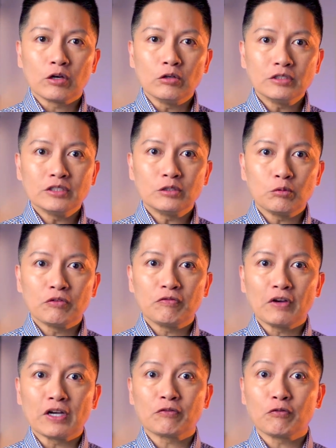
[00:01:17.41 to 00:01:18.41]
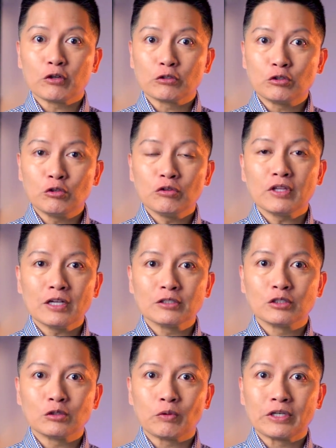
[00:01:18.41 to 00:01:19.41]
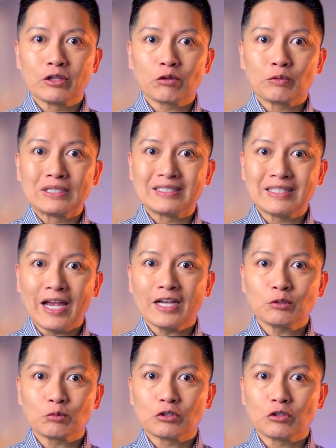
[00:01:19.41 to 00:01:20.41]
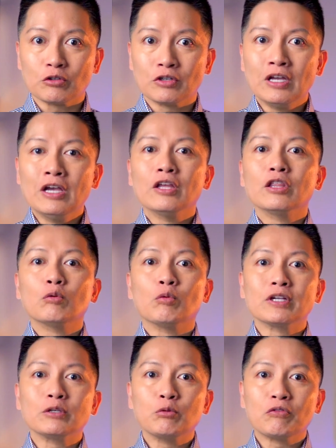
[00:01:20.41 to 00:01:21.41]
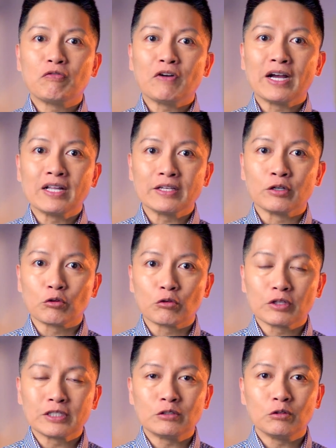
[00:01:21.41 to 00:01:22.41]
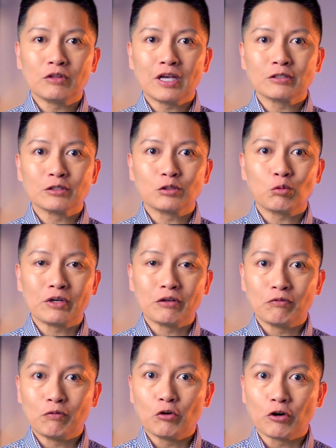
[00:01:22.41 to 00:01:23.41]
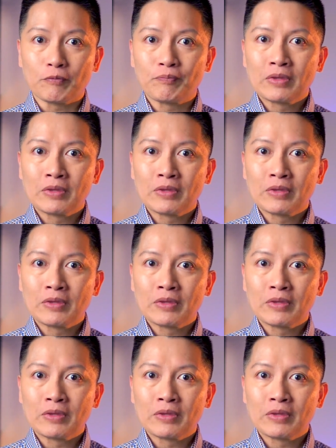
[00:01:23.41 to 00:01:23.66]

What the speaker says: goes into effect for your 2023 tax return, the one you would file in early 2024.